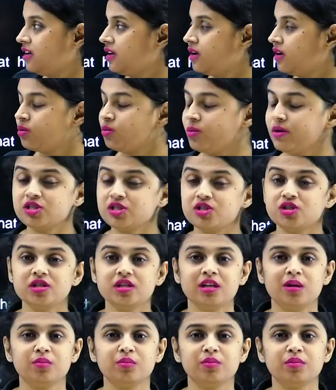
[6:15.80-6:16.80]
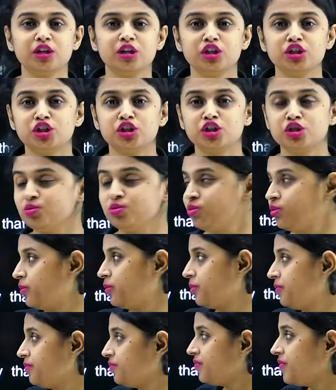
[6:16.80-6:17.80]
Question number two.
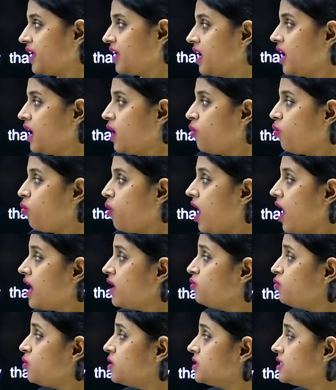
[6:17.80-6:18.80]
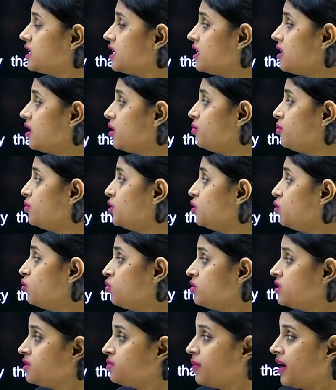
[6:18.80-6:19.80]
Why was he
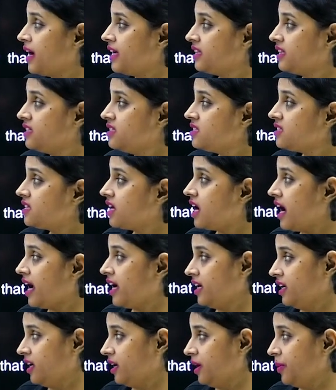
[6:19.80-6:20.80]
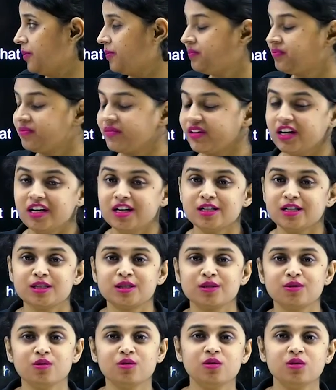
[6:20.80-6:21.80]
amused by this idea?
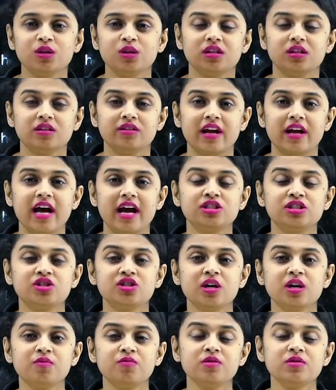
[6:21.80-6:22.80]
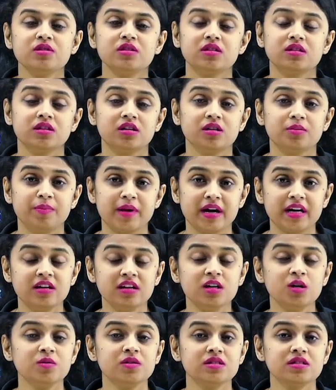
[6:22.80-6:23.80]
So, the rat trap, the
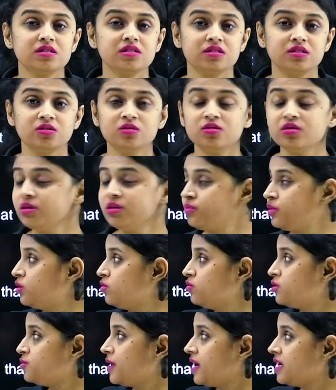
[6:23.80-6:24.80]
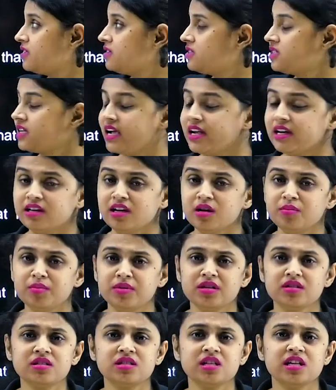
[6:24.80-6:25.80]
peddler was, you know, amused by this idea
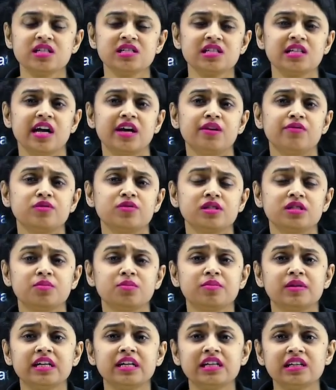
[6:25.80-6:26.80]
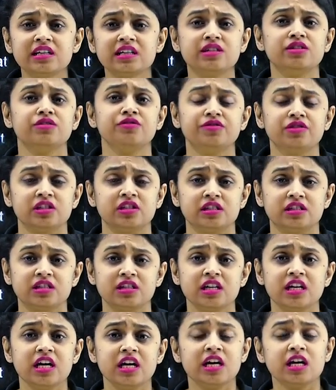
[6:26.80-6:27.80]
because his life was completely different.
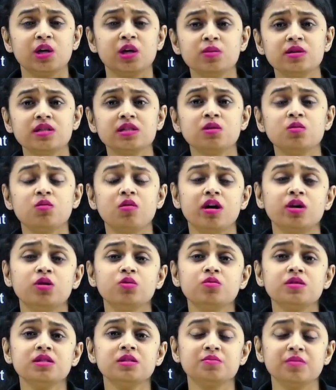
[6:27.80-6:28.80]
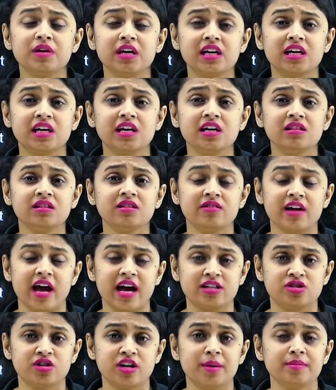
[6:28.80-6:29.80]
He was the one who was making the
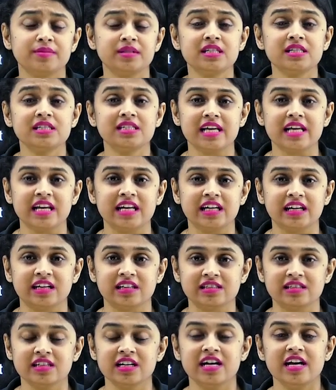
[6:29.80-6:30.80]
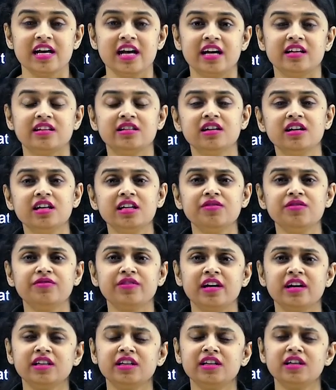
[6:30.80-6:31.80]
rat traps and selling it. And here he
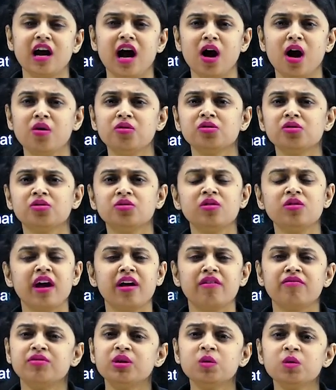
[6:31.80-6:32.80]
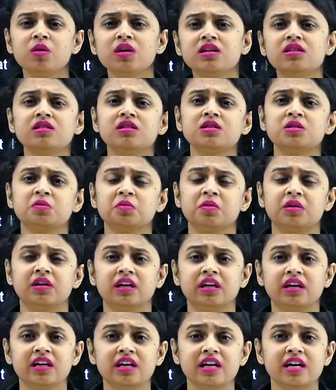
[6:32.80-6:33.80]
felt that how, you know, everyone in this
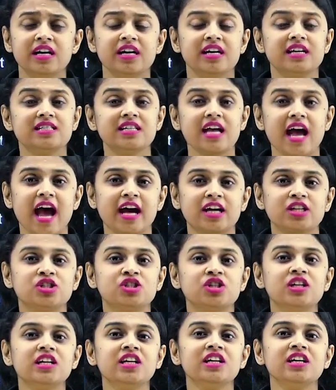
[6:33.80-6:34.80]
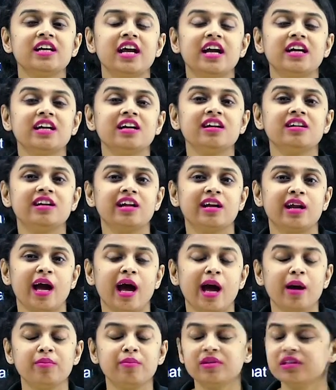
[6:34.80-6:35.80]
world is actually getting
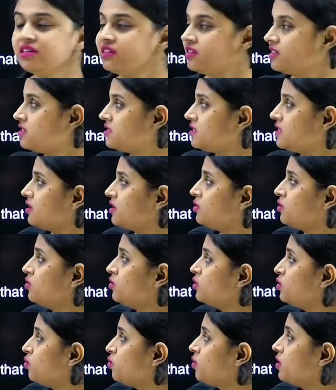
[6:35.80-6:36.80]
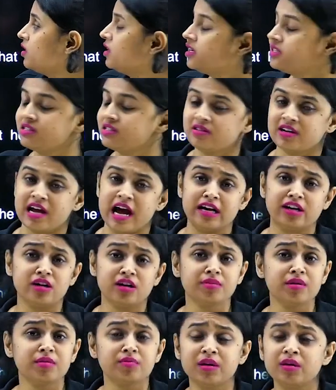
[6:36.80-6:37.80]
trapped in this, and, you know, the world is a rat
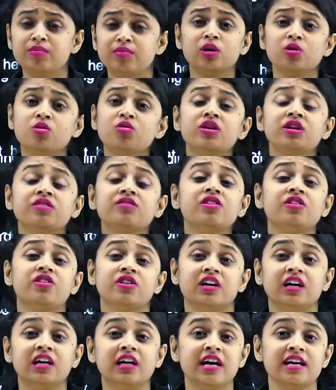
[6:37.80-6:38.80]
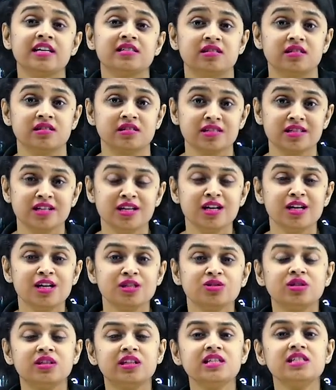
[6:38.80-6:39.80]
trap and people don't even realize this.
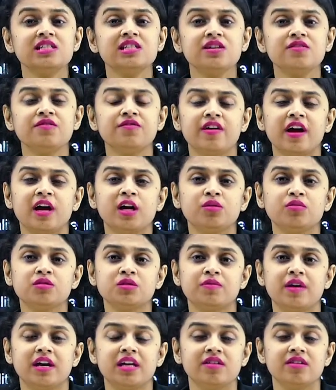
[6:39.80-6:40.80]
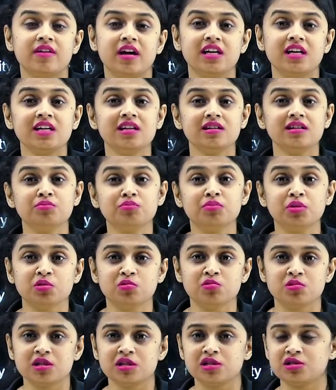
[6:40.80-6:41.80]
So, this he felt was very, very
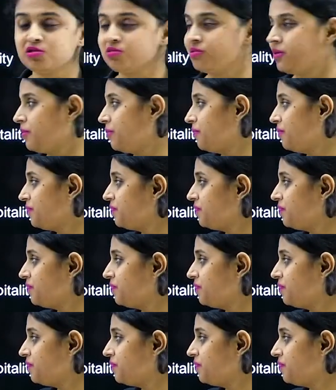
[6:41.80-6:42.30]
amusing to him.